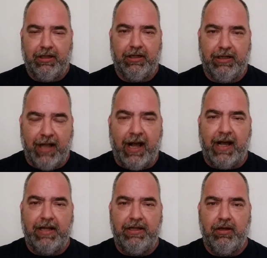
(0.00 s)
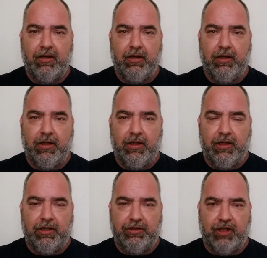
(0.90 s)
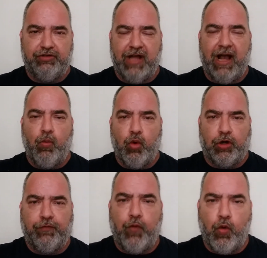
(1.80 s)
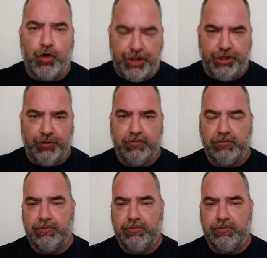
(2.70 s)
God does not work for you.